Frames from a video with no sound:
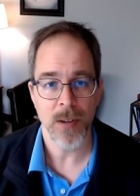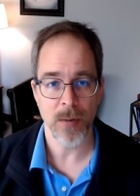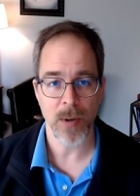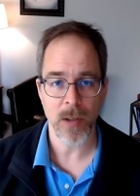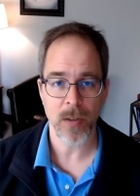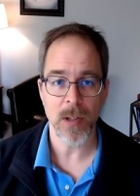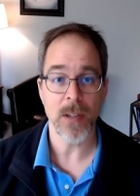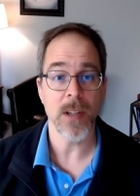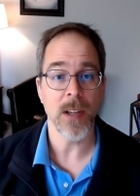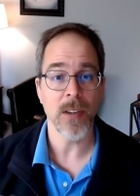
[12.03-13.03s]

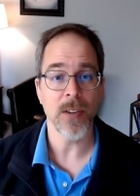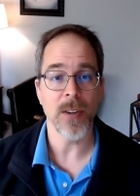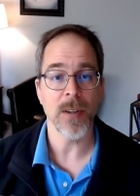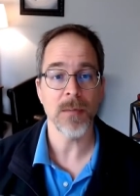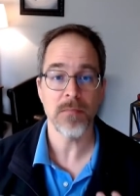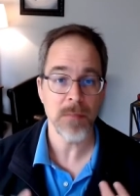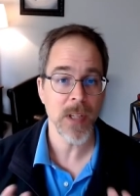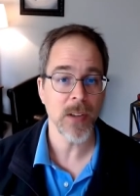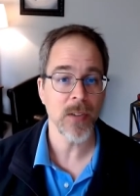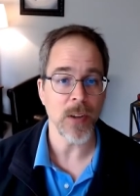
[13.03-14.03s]
Transient tics are
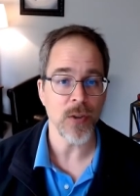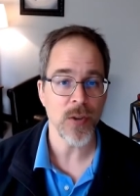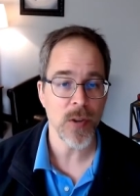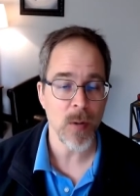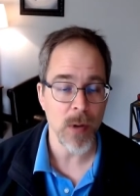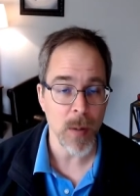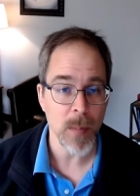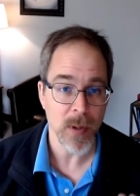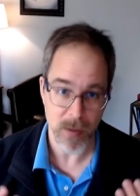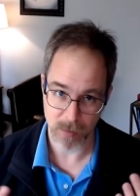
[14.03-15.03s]
tics that show up
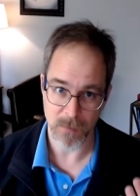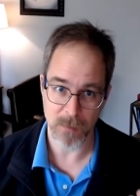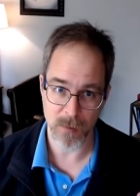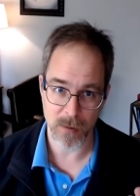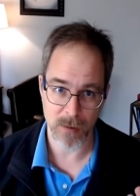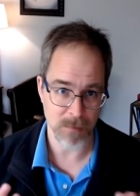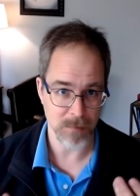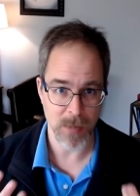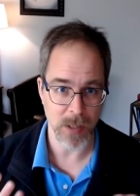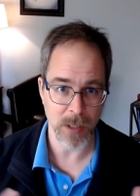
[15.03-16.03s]
for
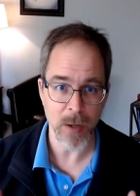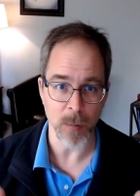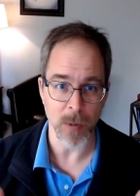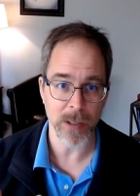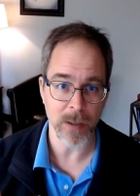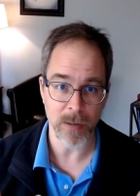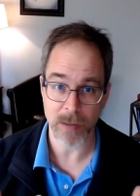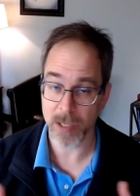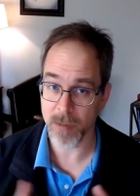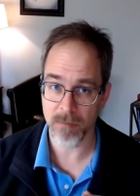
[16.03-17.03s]
a little while and
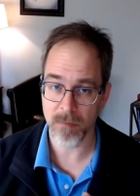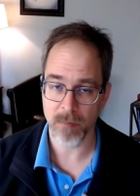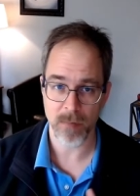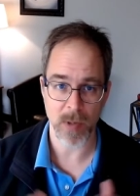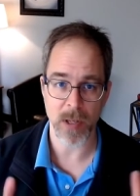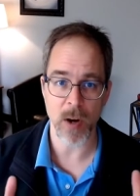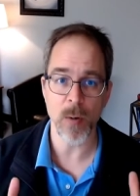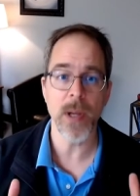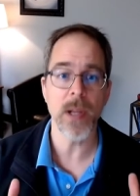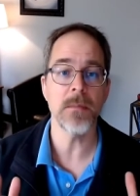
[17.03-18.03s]
then they go
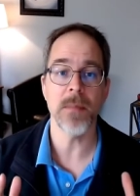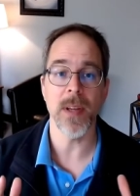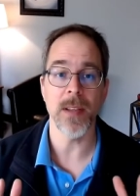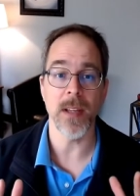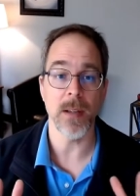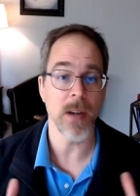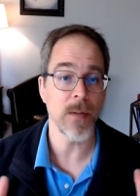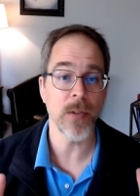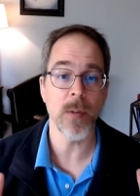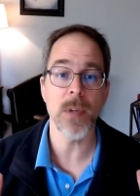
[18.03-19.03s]
away and they
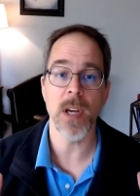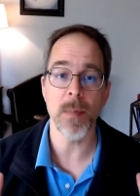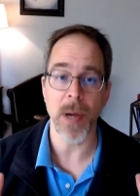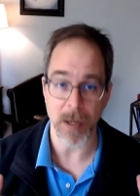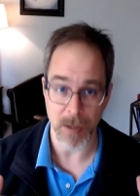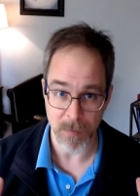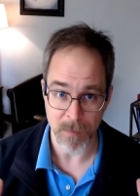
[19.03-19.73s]
never seem to come back.